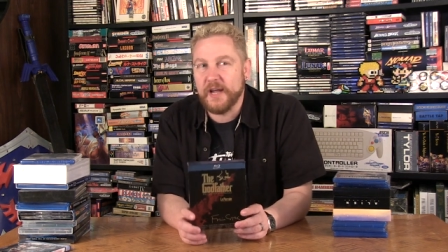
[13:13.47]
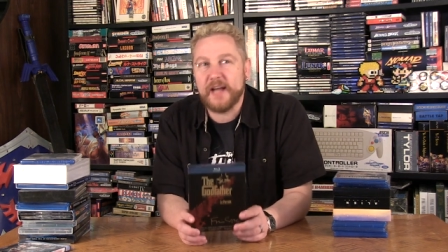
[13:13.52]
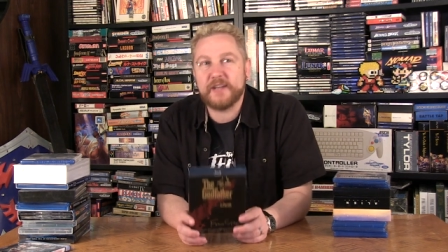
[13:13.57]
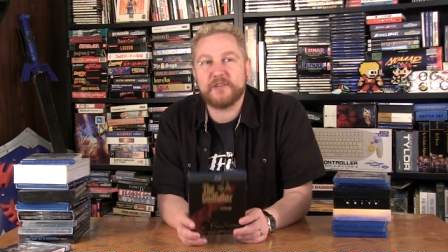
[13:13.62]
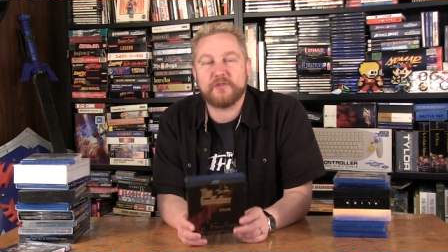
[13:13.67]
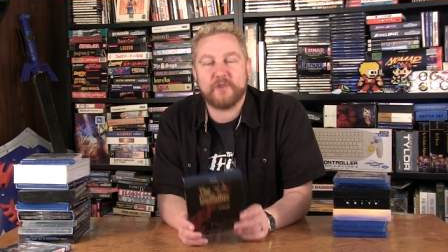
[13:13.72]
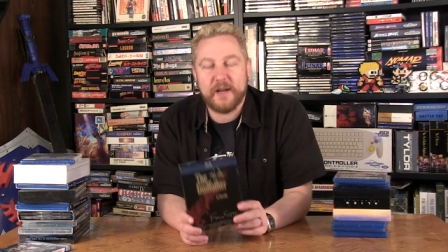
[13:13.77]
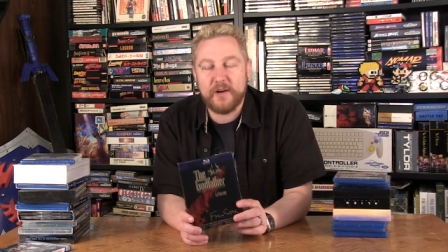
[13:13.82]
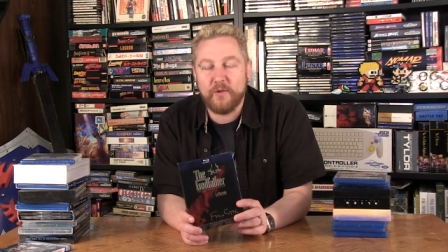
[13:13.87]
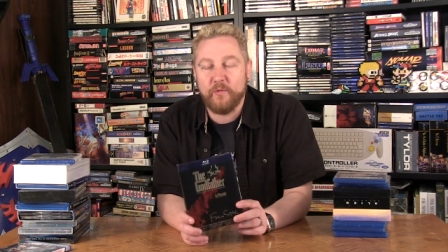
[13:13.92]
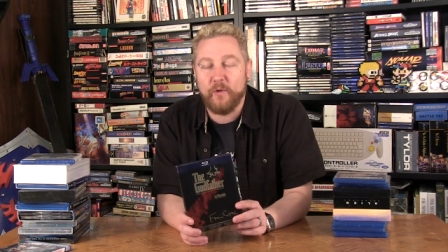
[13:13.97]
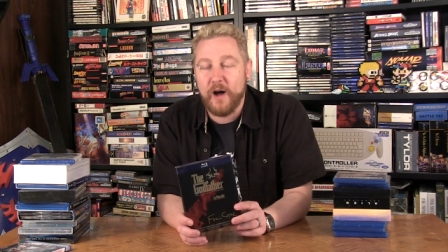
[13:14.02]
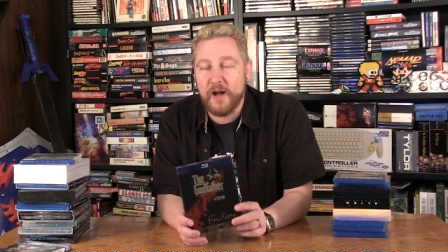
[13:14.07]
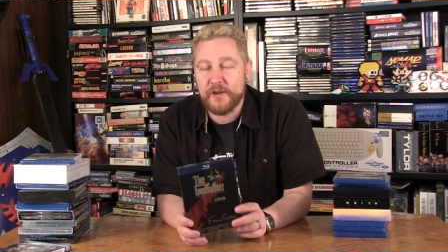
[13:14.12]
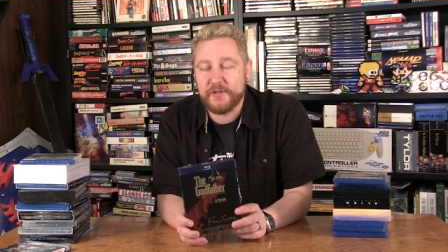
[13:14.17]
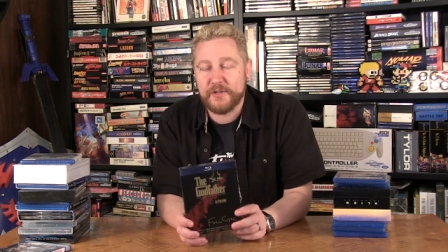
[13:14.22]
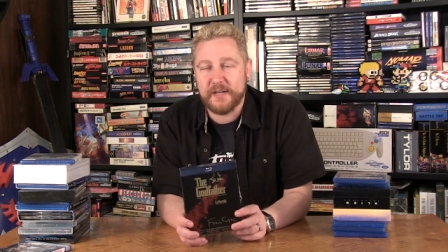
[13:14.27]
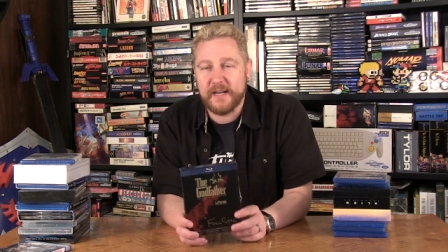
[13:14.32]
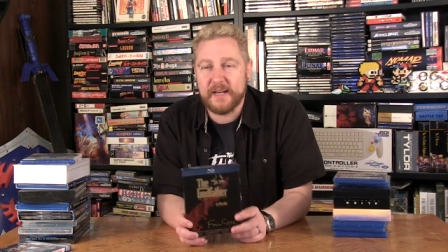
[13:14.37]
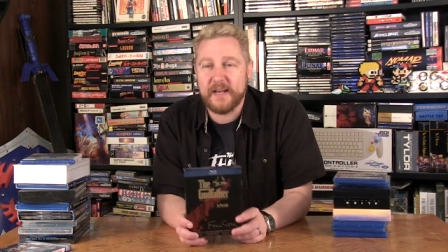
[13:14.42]
I try to
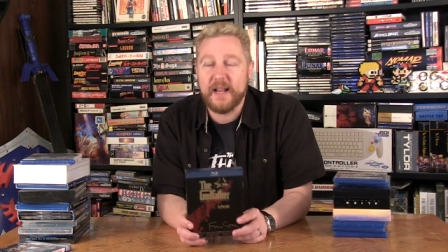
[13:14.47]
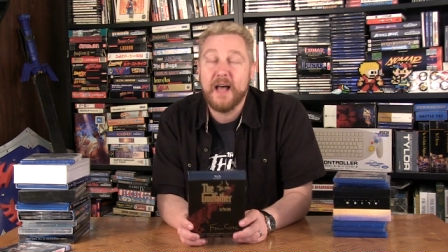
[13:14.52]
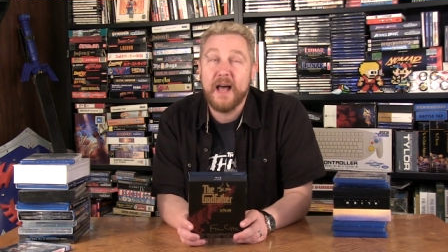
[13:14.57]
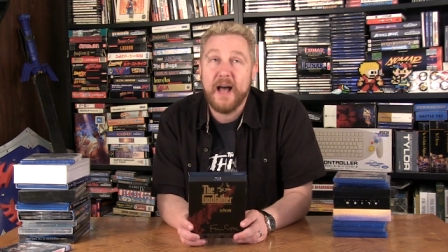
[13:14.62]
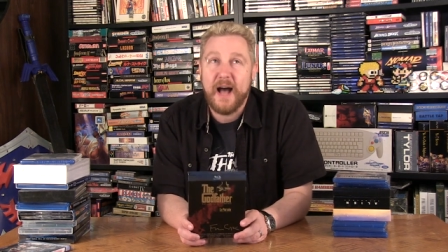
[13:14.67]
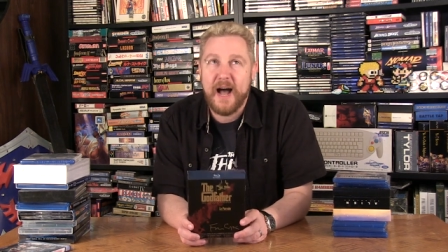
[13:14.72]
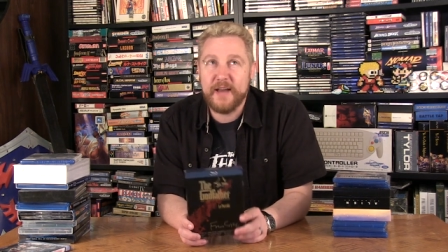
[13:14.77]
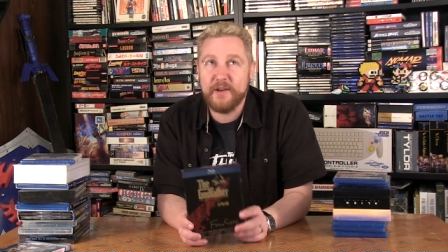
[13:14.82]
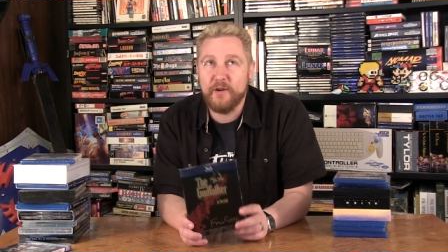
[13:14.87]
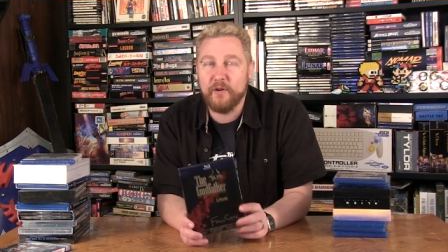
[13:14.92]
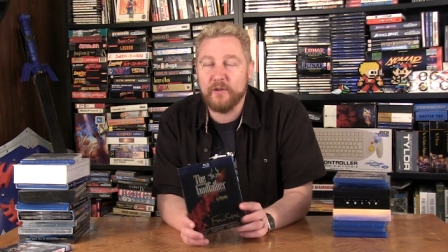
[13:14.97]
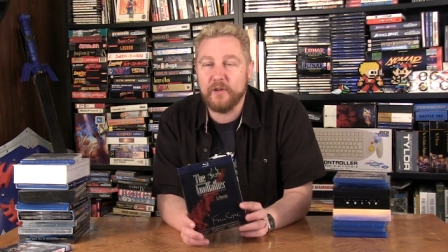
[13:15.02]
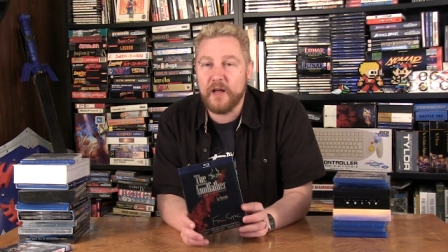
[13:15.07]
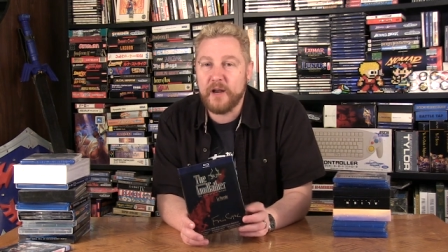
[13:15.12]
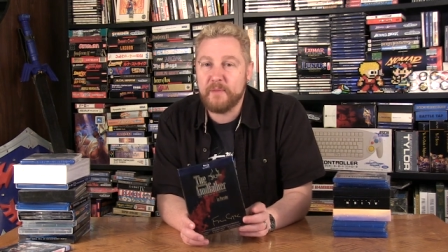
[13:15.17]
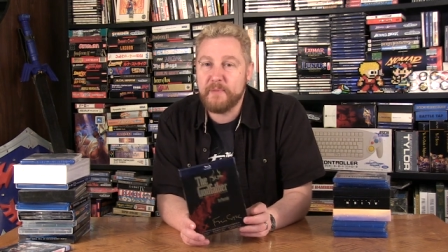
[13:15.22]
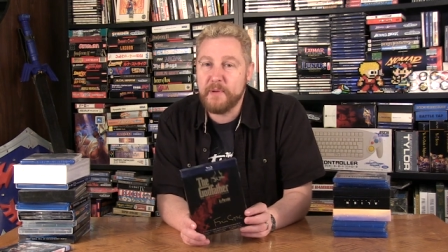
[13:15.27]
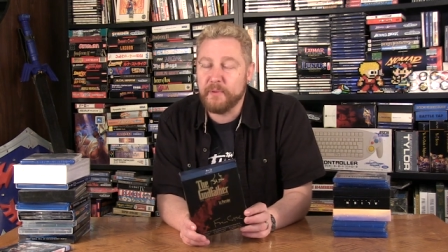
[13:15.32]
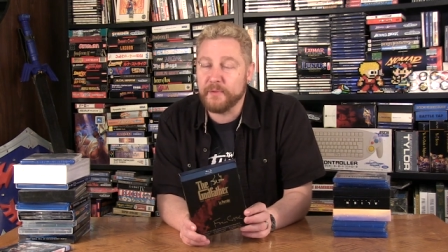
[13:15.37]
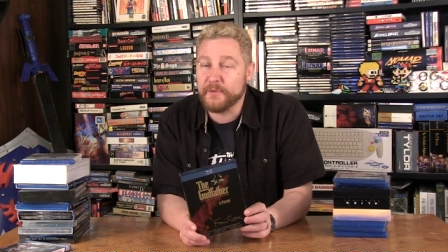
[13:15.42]
watch it, and I know a
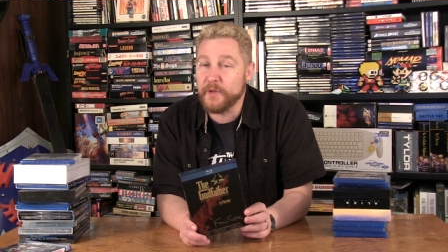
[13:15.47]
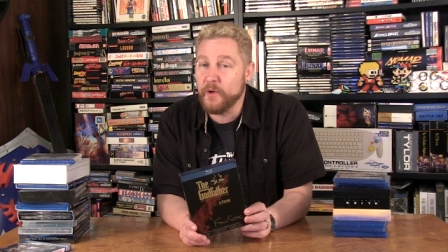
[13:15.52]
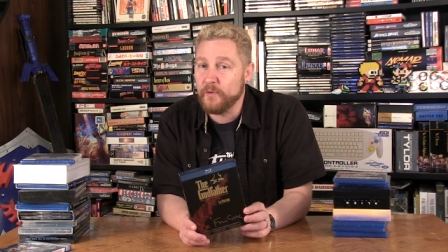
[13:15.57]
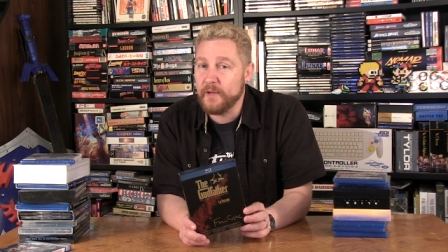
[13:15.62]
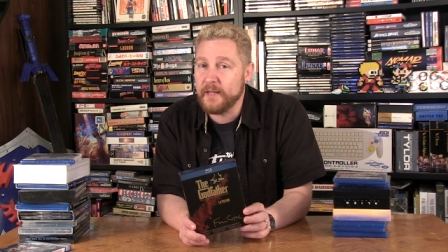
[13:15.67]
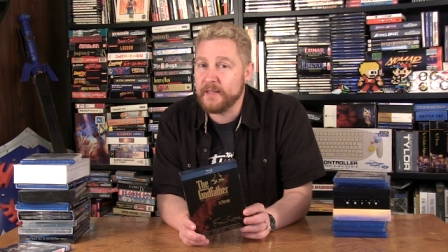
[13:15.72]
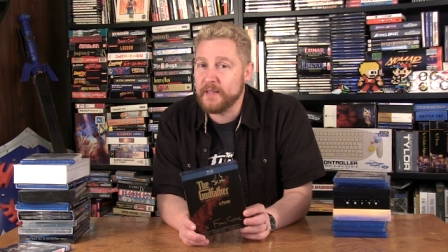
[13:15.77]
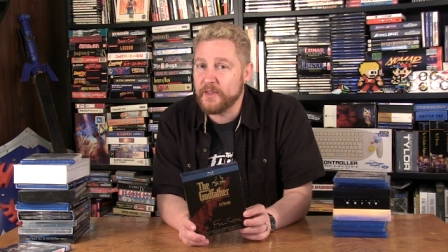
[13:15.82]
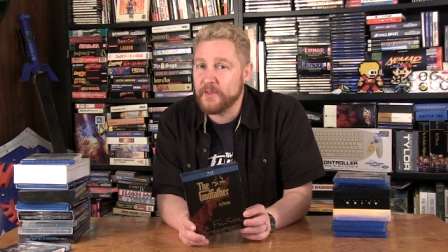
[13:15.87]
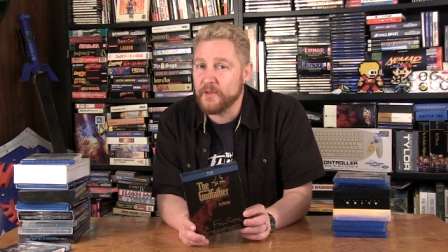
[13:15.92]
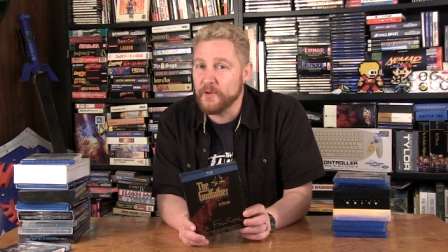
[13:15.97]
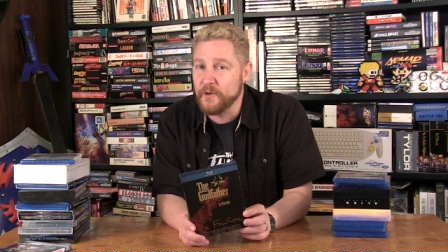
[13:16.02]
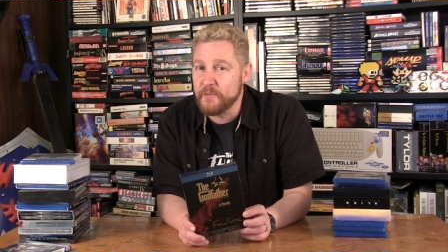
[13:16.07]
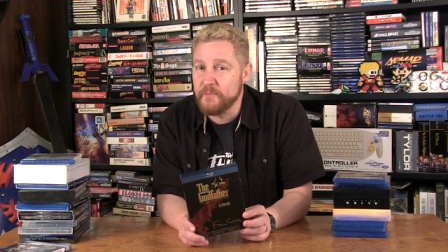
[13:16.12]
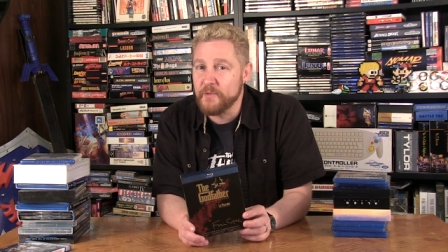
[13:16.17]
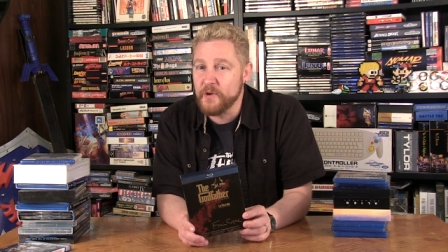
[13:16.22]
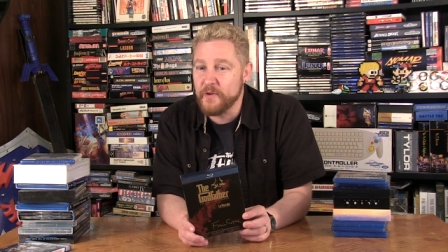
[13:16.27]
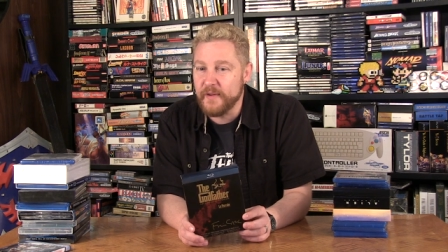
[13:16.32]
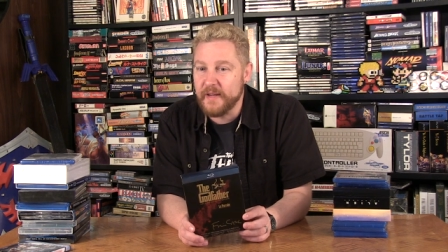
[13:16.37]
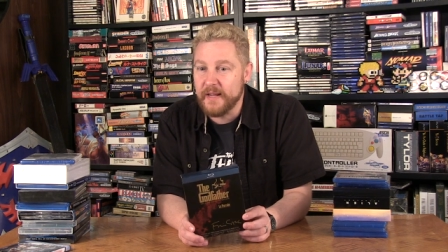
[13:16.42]
lot of people don't like the third
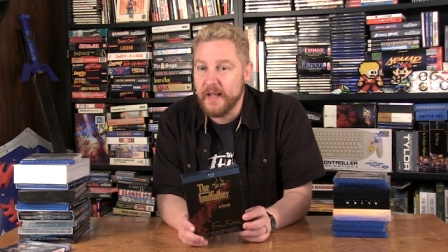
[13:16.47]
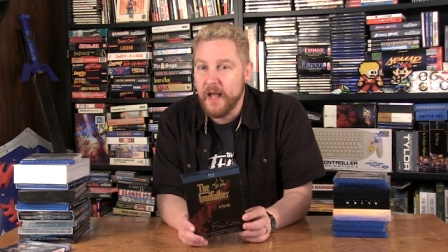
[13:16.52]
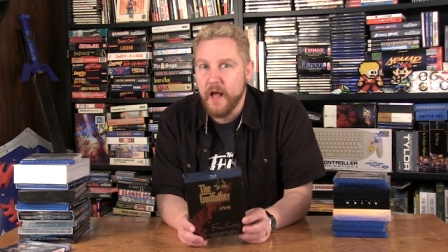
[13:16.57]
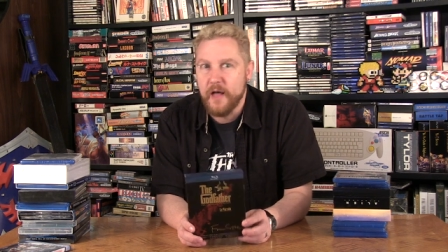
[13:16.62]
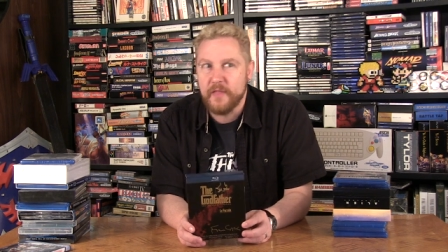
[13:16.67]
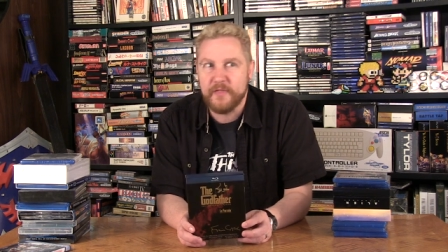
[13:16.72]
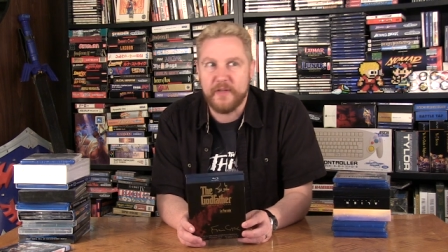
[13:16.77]
movie.